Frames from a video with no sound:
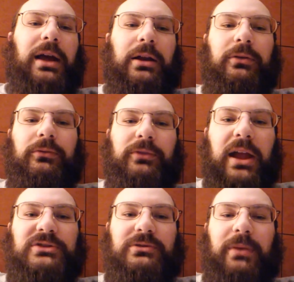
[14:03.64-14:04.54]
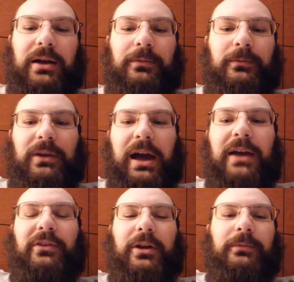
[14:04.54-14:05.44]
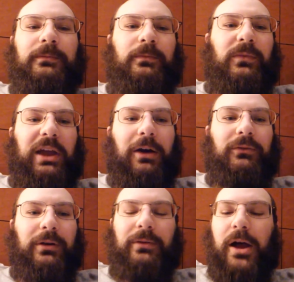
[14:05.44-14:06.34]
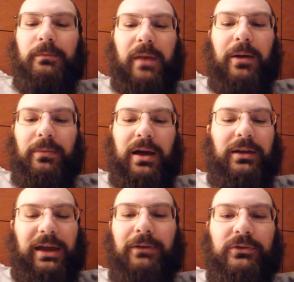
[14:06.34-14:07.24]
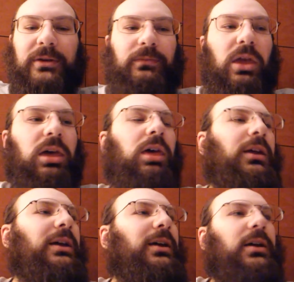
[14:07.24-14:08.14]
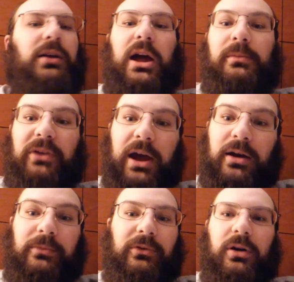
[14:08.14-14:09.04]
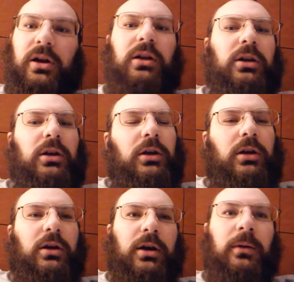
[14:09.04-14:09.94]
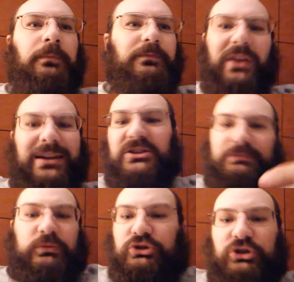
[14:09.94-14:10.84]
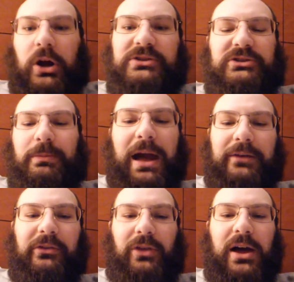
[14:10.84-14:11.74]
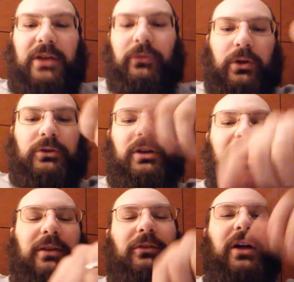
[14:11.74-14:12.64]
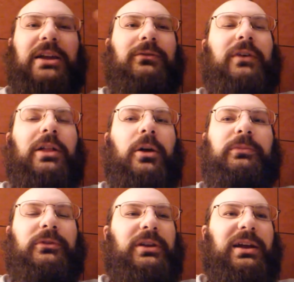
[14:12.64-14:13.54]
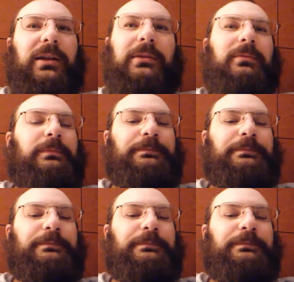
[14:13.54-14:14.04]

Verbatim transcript: out of the range of my guys on Cal on, on Mount on Calvary, ugh, God, I'm tired. I'm sorry. Um, I just would charge the back of his line, so I literally had his line enveloped, and